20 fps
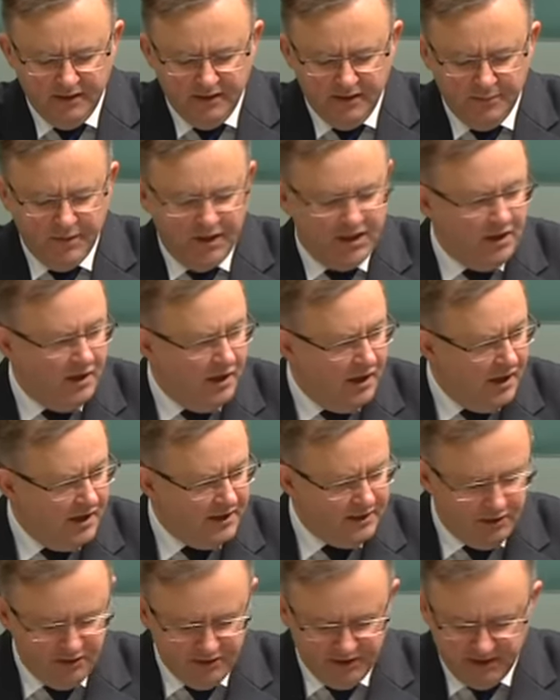the
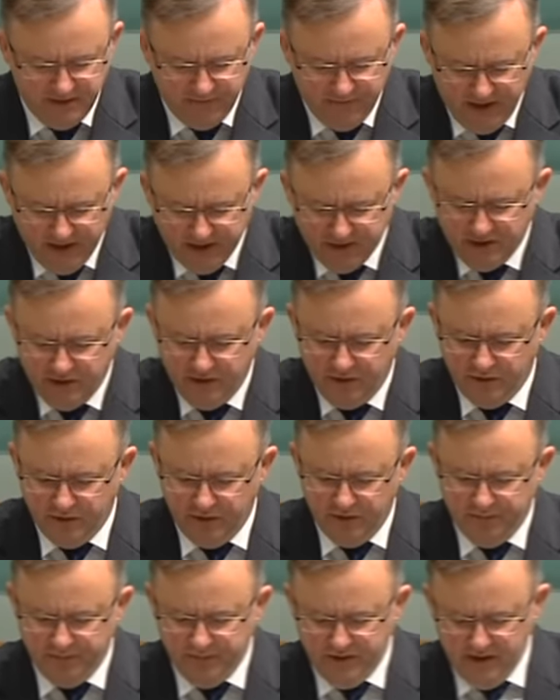Mackay Conservation
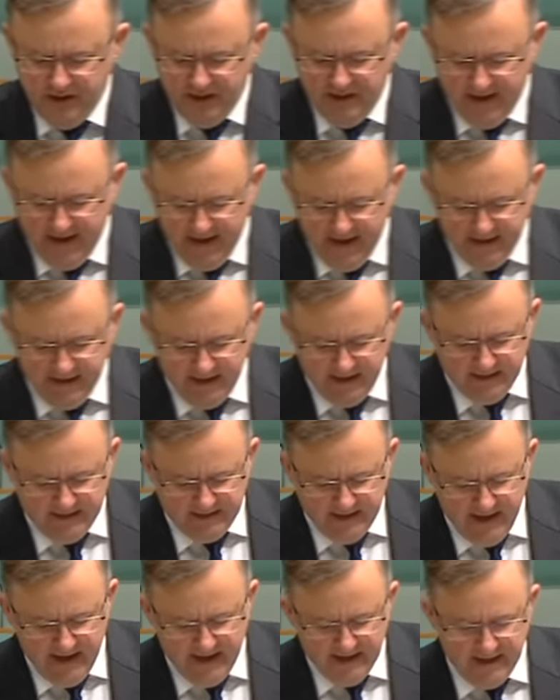Group and
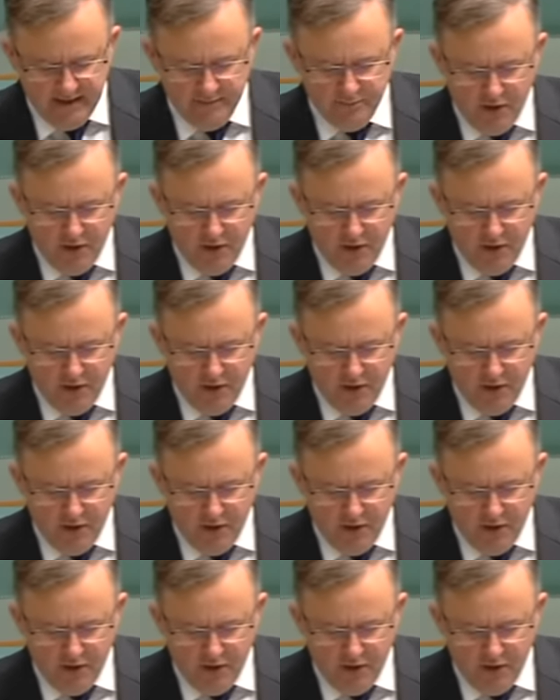Adani